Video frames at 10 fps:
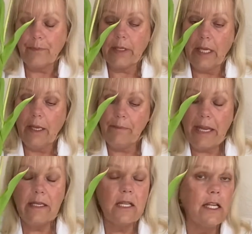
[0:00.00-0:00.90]
and
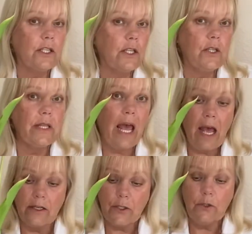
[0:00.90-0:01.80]
pay attention to
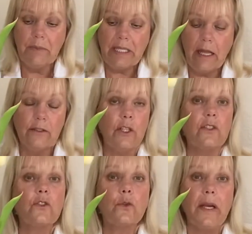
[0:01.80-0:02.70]
that too, and the
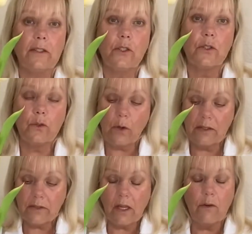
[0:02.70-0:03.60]
stress, your
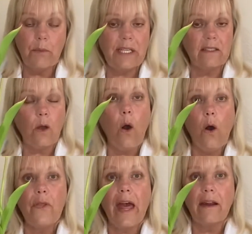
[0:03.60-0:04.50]
stress level, because
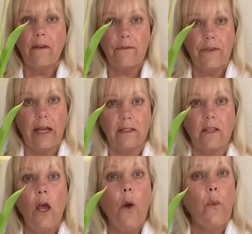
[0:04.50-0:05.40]
all that affects.
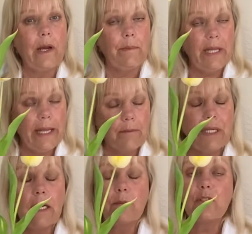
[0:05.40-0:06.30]
When a plant
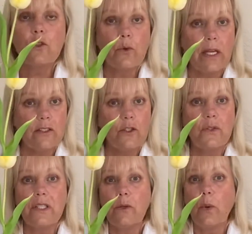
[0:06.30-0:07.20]
becomes stressed, you
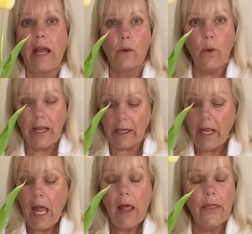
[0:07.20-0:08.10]
see right away.
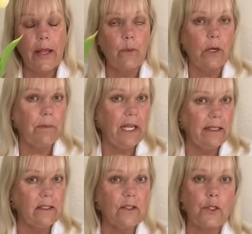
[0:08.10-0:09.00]
Then when a
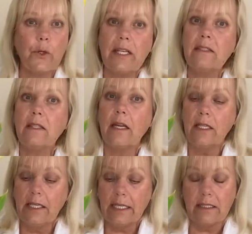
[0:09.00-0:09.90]
plant is stressed, then
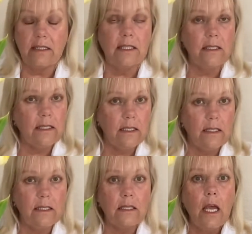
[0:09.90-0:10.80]
it gets
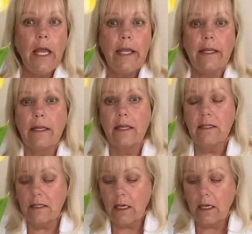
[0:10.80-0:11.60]
diseased, it gets,